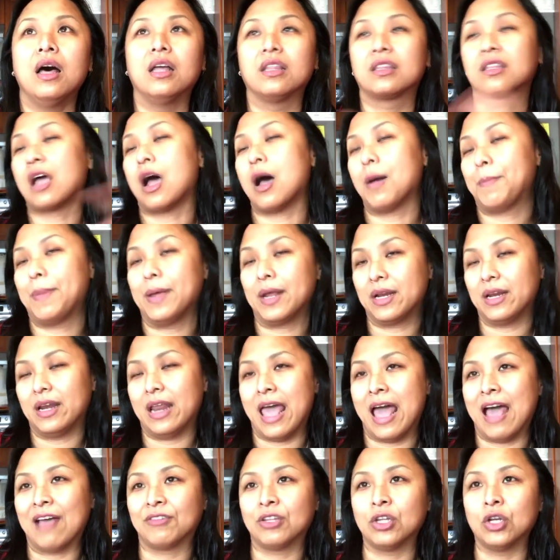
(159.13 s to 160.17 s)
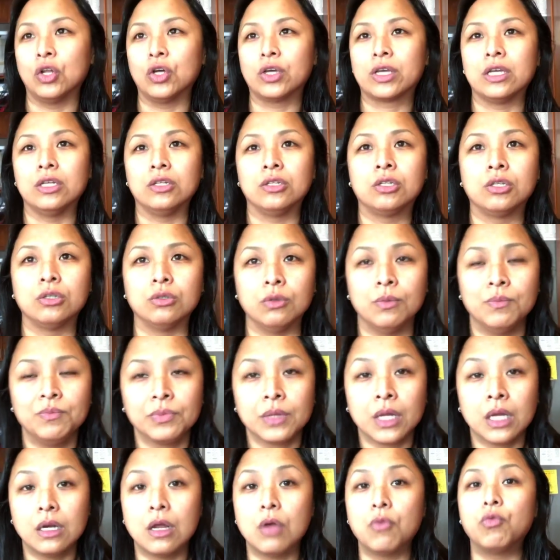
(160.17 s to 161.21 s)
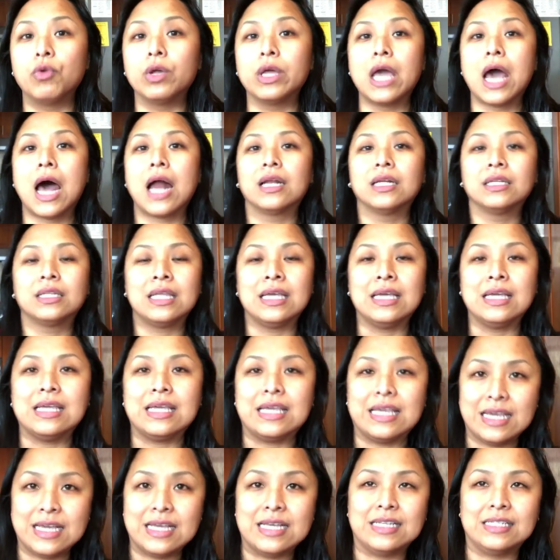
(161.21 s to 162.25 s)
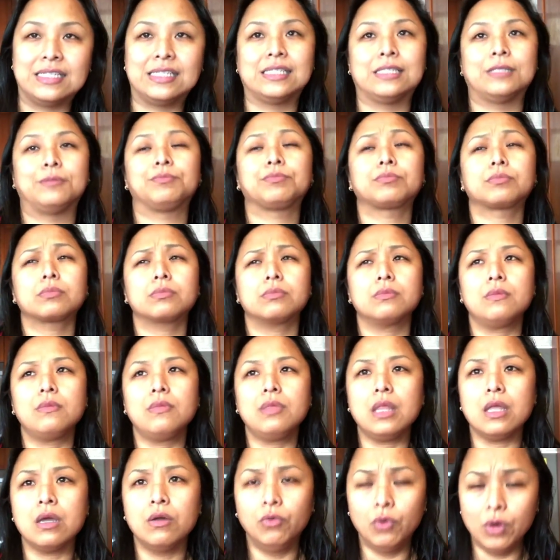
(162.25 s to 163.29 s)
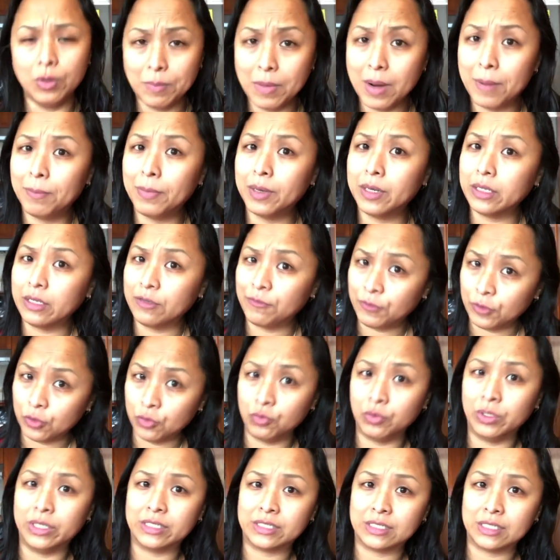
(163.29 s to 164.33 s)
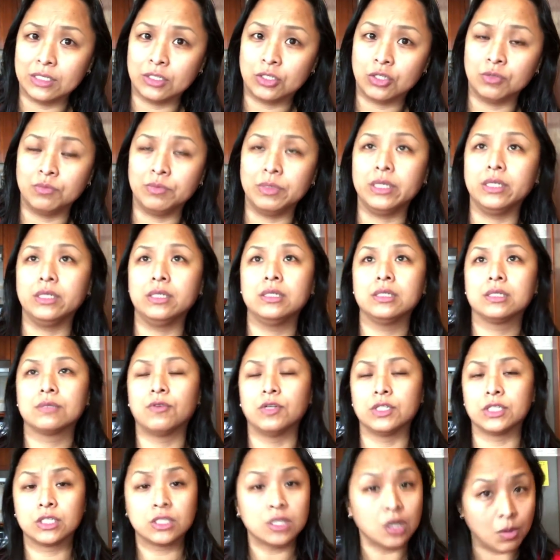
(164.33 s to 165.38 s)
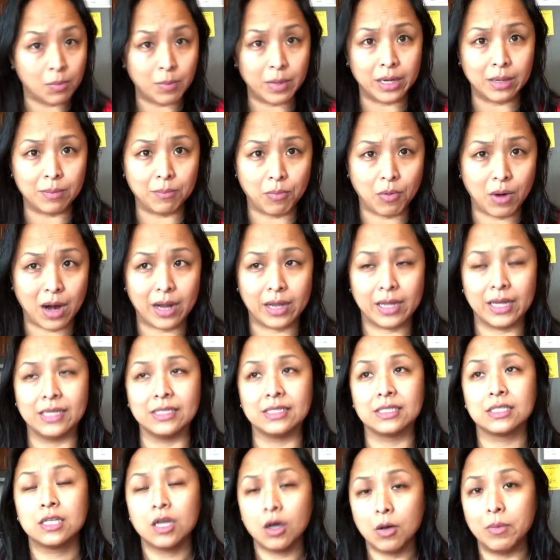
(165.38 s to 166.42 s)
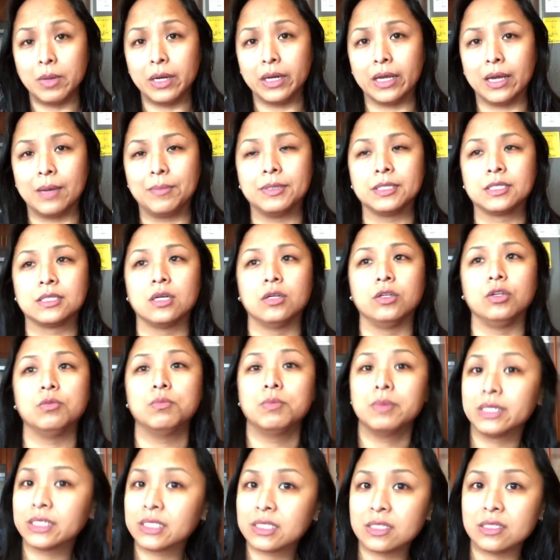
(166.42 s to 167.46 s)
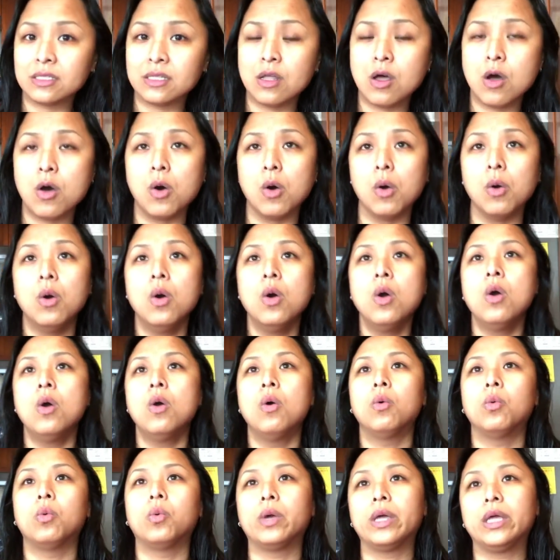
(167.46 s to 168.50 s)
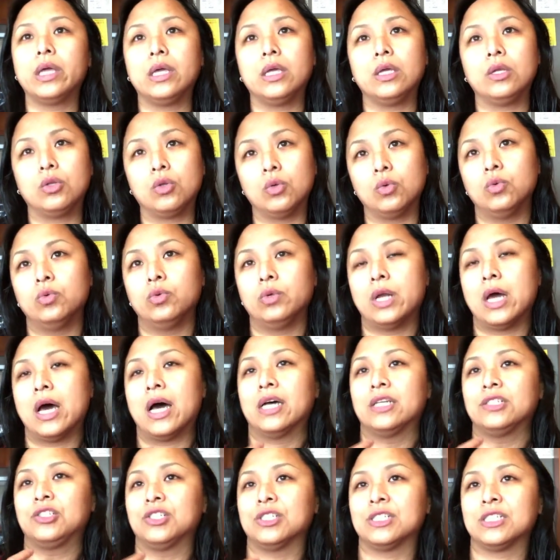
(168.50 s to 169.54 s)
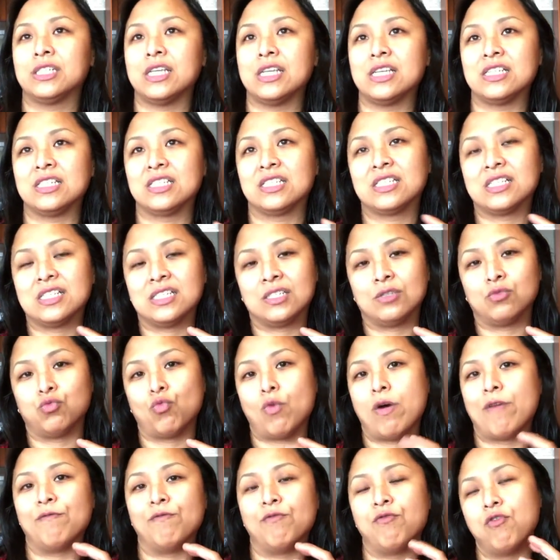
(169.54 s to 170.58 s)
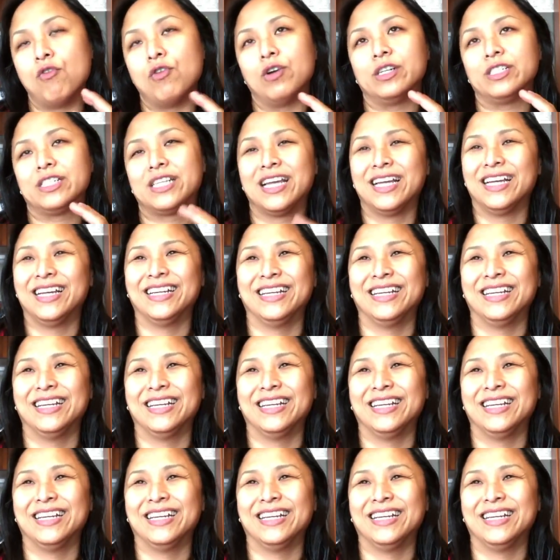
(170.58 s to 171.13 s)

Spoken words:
topic they have to look into. The reality is, remember, if you listen to me for so many broadcasts, so many episodes, you must know we do not just exist one force.